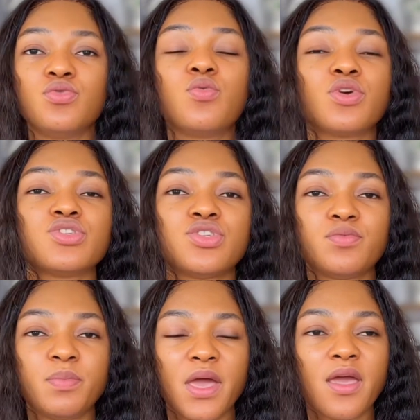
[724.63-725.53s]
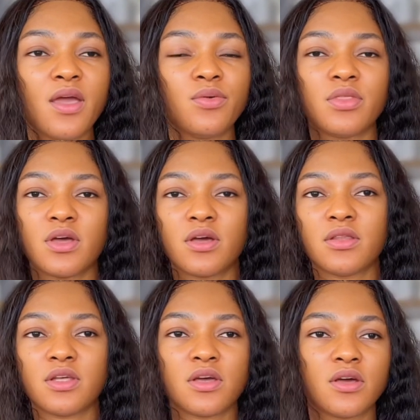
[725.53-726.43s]
Once you pay,
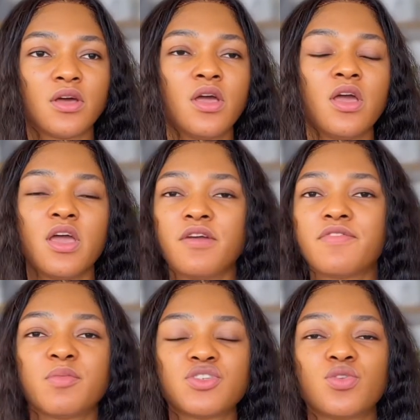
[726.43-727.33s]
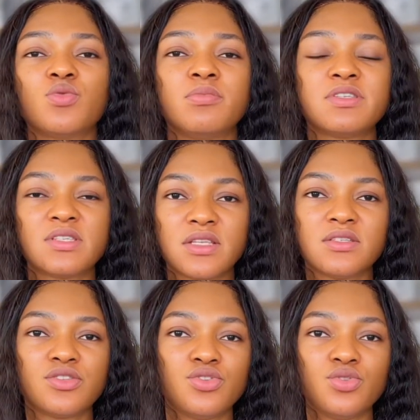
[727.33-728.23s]
the information will be sent
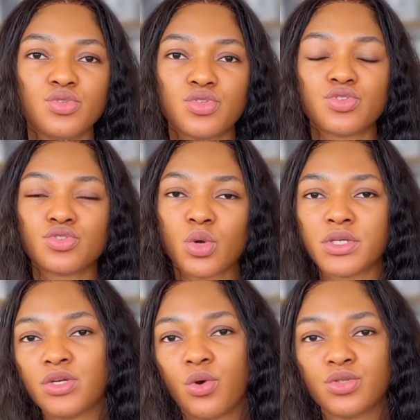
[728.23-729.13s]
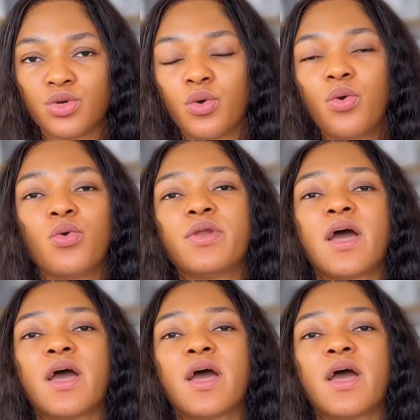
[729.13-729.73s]
to you to study on your own,